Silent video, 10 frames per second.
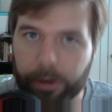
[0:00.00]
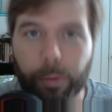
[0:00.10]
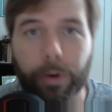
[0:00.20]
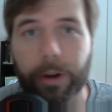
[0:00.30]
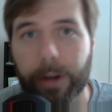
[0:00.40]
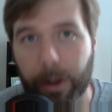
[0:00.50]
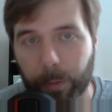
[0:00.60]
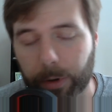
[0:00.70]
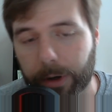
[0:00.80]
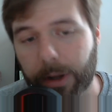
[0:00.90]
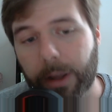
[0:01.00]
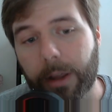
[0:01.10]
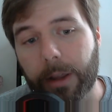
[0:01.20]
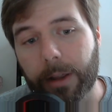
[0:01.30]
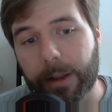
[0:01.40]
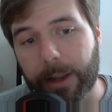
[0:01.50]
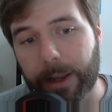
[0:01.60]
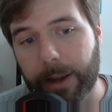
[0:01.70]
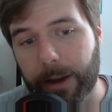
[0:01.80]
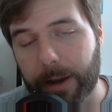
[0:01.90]
You want to network,
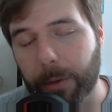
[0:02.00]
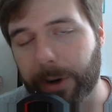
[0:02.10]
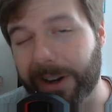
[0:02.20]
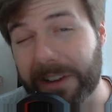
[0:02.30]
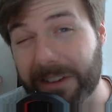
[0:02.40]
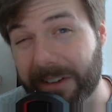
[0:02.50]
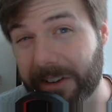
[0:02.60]
and networking isn't